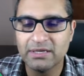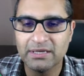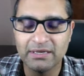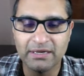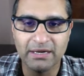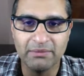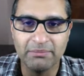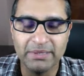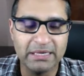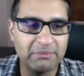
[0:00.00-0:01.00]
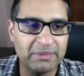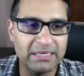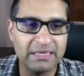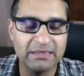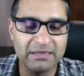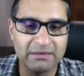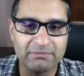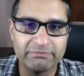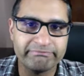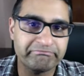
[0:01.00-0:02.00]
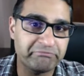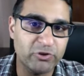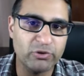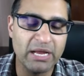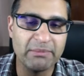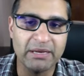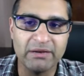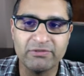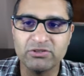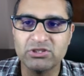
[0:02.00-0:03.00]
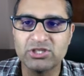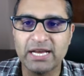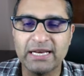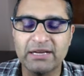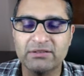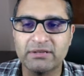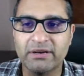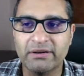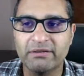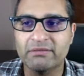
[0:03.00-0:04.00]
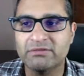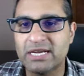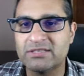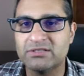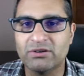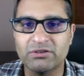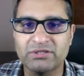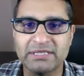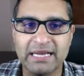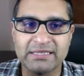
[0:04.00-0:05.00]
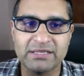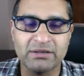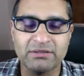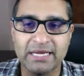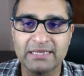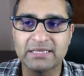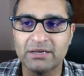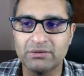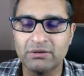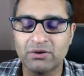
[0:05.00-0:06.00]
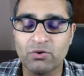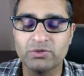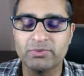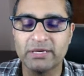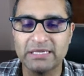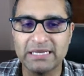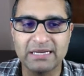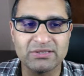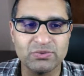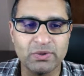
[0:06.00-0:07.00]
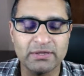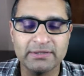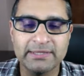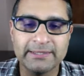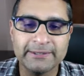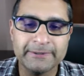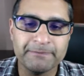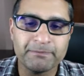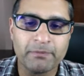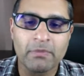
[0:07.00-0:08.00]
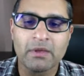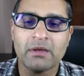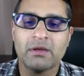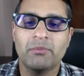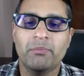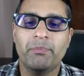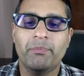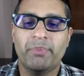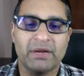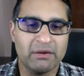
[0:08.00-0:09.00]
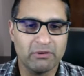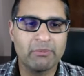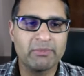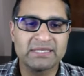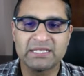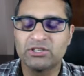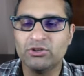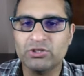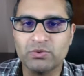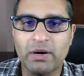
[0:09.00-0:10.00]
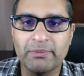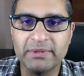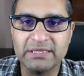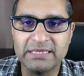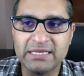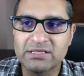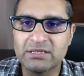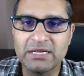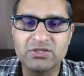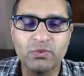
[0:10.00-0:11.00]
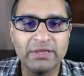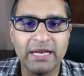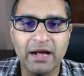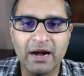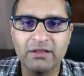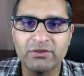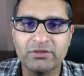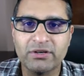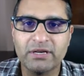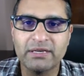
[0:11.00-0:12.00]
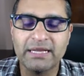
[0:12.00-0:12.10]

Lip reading: BNB, like you name it. If there's a chain out there, chances are there's a corresponding DEX as well. But I'm going to stick to Uniswap because that's the one that I learned on.